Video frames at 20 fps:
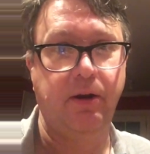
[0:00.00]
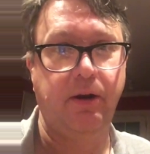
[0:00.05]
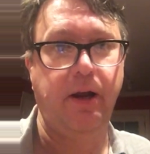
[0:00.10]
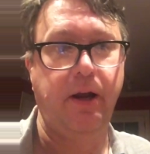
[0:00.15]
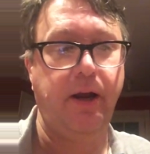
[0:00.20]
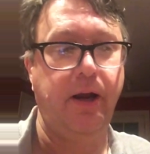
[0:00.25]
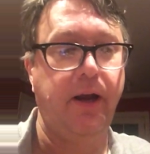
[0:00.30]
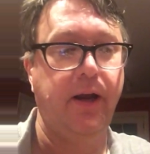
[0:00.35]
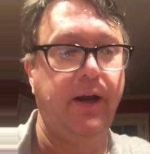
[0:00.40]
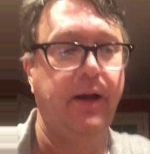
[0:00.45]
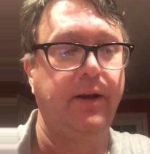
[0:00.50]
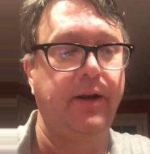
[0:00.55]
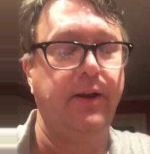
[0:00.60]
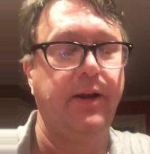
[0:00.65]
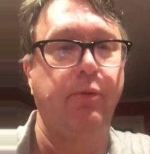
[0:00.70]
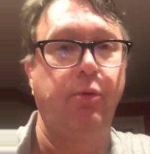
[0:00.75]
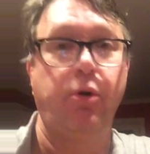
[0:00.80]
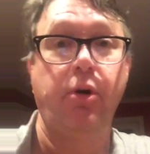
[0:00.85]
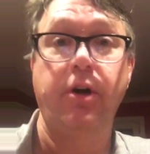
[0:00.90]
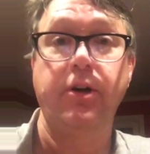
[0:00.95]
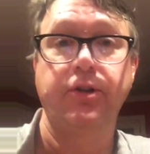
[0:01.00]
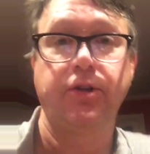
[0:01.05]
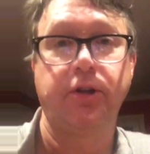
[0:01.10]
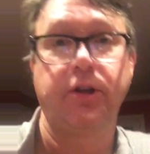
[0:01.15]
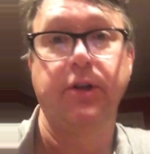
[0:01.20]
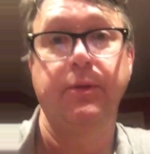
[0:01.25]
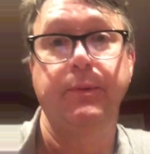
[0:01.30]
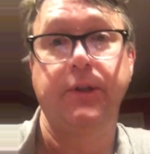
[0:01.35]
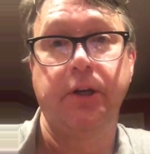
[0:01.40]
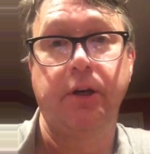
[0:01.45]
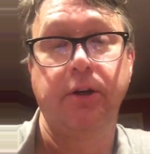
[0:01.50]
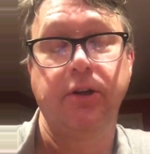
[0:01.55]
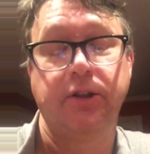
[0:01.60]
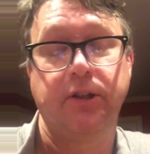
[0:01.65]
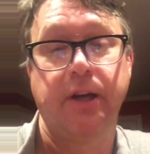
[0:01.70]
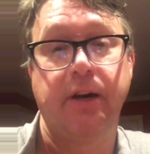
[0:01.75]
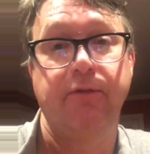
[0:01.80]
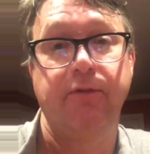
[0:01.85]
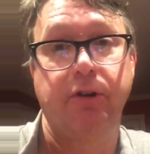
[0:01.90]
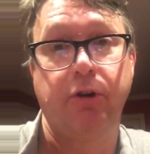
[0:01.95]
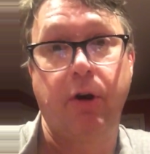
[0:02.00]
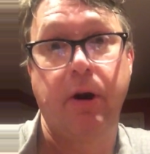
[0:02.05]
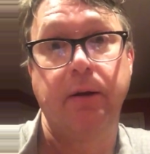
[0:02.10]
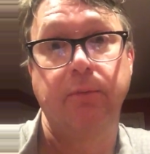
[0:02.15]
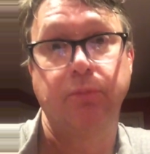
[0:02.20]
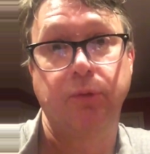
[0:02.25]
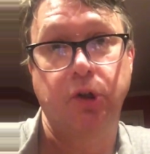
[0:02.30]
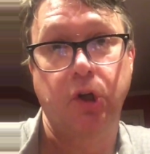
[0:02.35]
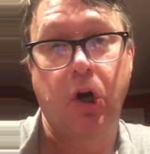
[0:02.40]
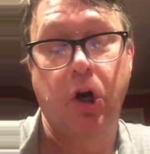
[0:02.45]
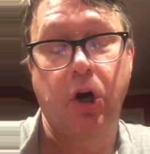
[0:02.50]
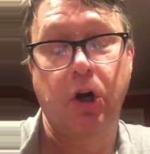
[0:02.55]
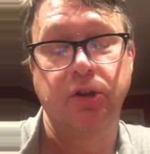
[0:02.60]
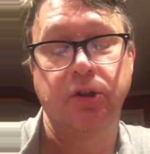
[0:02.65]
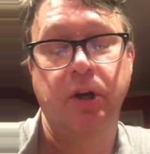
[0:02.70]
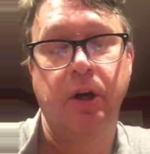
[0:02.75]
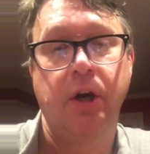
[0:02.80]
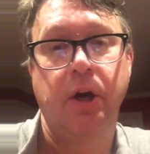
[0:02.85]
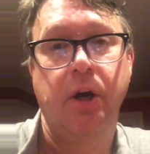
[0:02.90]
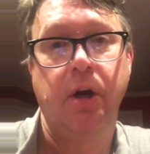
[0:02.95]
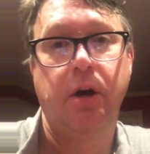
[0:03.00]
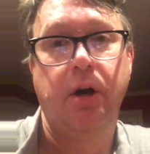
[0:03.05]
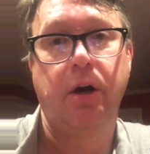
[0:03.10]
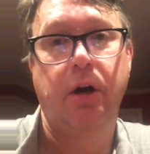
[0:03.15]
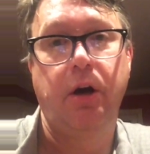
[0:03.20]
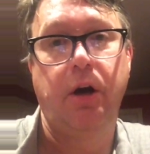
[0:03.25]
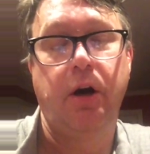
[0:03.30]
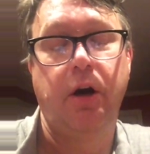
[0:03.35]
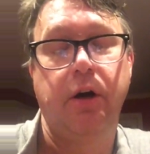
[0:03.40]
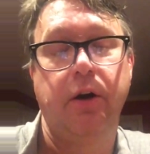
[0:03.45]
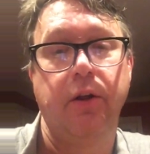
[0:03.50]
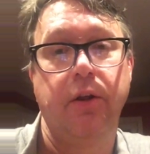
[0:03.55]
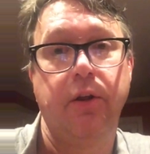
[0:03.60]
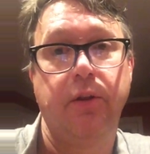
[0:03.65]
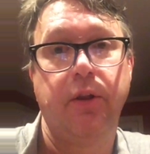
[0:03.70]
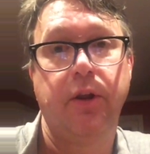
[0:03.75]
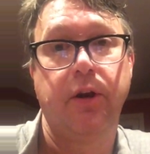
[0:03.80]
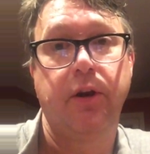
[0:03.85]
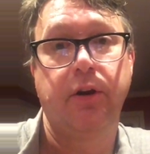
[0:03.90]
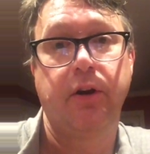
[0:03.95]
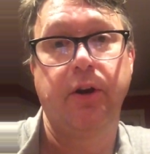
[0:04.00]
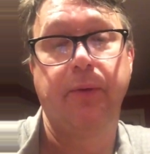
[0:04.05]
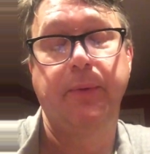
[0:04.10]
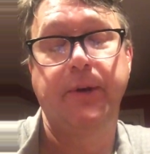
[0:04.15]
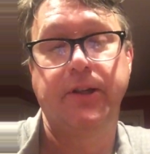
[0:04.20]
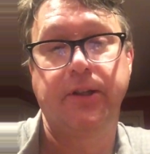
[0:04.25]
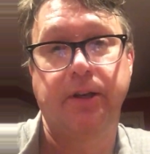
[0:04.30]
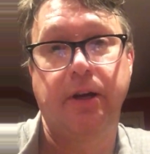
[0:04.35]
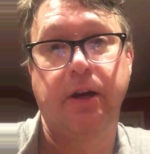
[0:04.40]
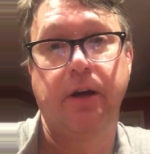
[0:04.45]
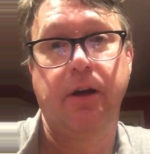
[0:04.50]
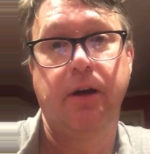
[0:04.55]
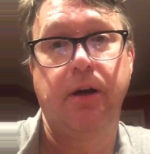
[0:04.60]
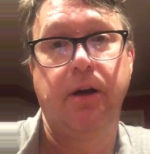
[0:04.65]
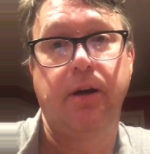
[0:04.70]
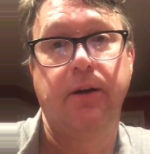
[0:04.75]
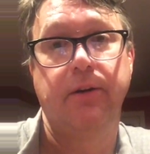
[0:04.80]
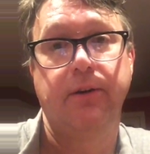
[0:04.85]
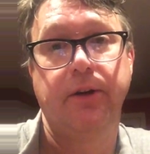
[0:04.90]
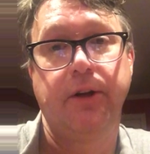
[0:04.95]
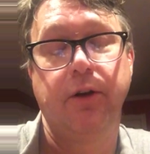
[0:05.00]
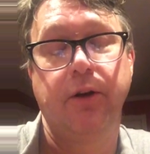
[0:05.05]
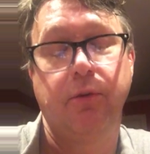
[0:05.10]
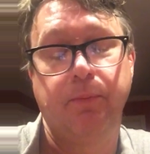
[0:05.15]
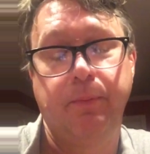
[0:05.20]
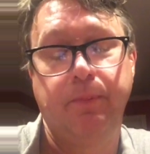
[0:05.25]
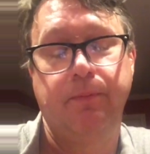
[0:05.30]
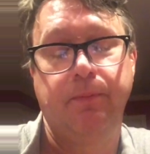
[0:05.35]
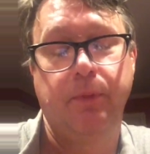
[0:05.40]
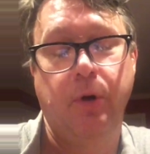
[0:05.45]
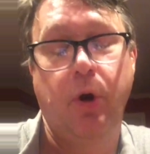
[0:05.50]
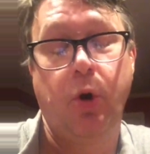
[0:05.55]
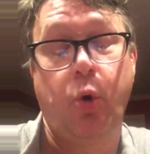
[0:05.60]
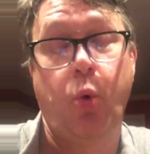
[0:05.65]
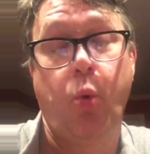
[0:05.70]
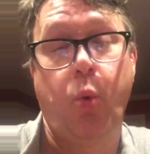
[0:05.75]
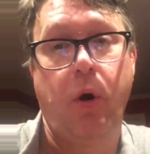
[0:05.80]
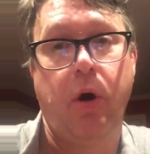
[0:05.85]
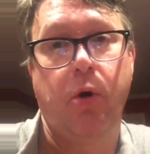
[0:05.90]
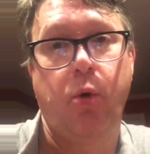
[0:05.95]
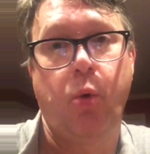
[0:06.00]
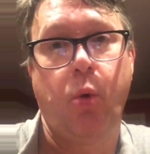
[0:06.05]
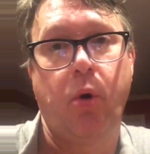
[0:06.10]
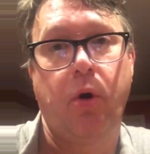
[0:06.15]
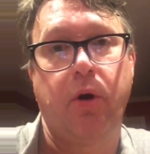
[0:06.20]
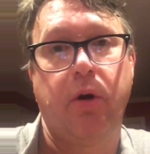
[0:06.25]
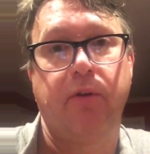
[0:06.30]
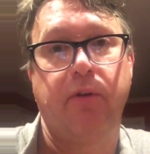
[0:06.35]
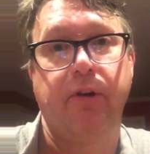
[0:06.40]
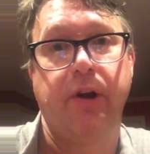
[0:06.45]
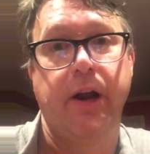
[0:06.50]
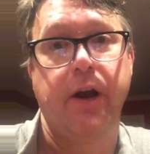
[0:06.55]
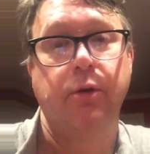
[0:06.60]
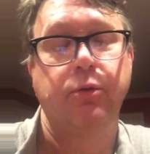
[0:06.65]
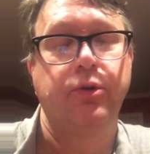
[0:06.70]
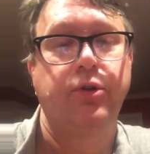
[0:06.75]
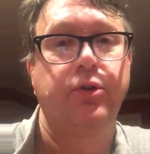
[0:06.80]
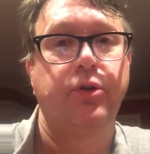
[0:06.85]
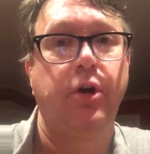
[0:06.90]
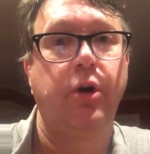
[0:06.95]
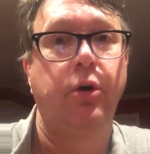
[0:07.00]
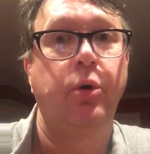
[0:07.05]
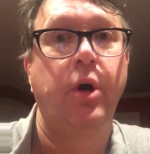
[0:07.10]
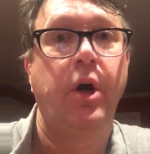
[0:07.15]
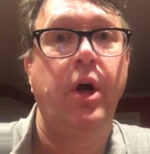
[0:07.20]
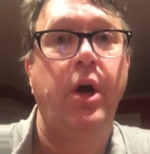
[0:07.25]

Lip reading: and then we're also going to be selling 7-gram jars that are going to be set, a quarter of an ounce. So